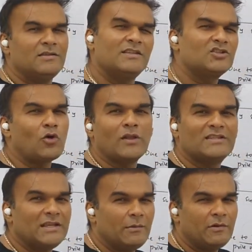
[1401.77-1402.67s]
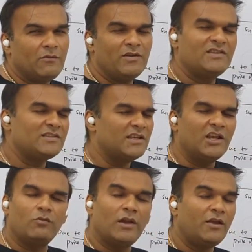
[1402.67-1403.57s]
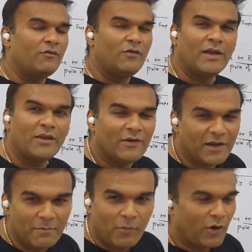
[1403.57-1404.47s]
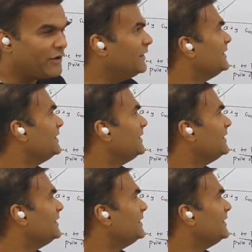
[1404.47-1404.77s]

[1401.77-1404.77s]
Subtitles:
this concept, which is equally very, very important.